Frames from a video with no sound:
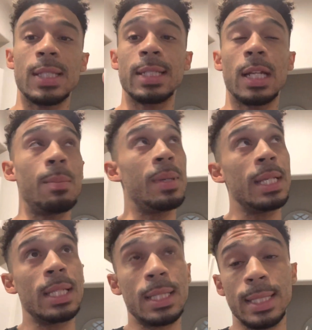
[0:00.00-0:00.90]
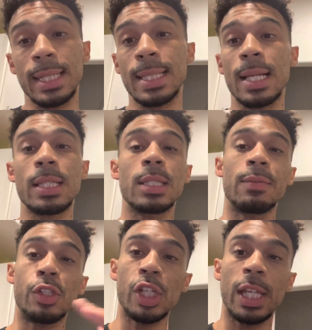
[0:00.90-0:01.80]
is gonna be 6 ounces of
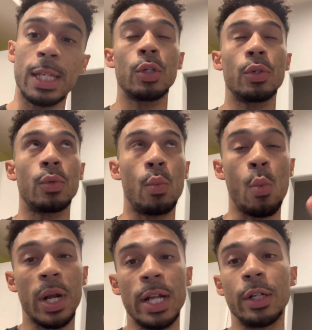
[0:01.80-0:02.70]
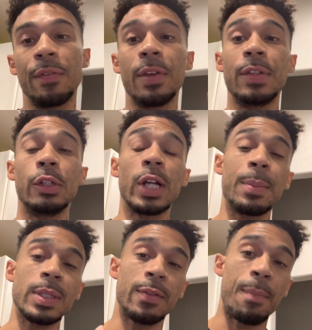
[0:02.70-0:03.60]
chicken, 150
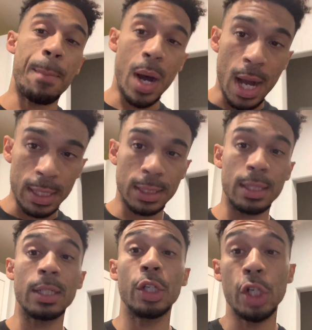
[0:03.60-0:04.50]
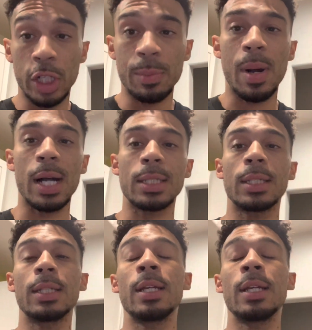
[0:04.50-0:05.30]
grams of pasta, cooked pasta,